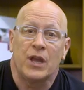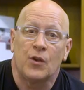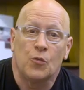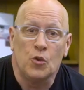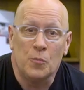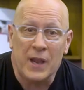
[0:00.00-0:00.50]
We had
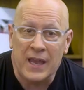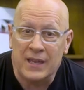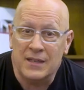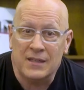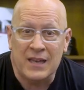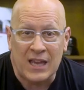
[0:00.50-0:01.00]
a
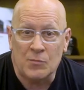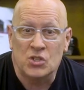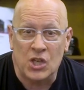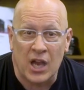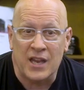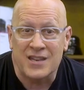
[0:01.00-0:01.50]
roommate named
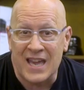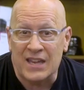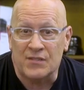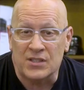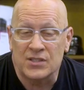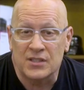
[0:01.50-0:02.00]
John
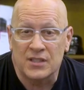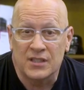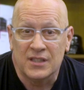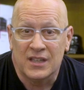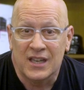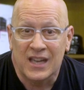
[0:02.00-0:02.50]
Davis,
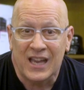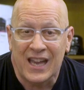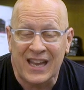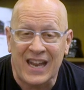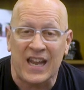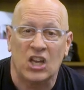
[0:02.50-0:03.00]

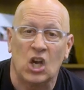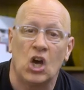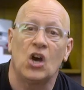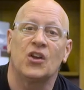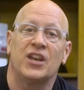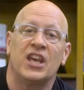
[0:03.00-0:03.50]
and I
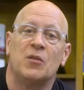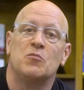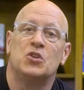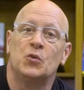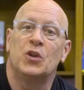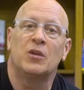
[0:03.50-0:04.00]
caught
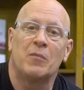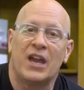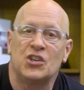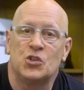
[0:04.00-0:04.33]
him doing my